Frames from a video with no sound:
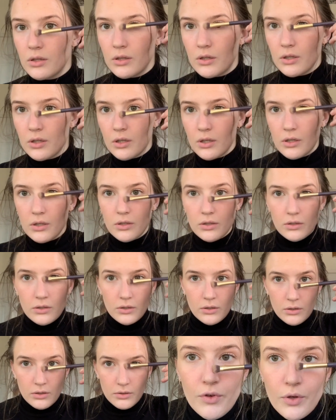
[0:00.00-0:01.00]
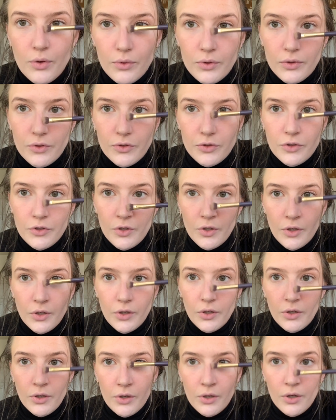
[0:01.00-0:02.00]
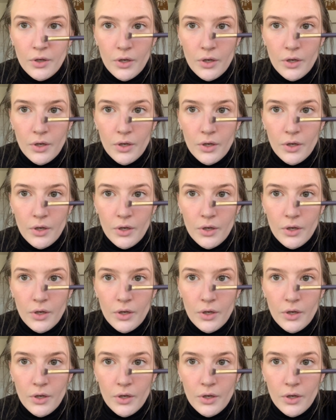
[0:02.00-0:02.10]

And then you can see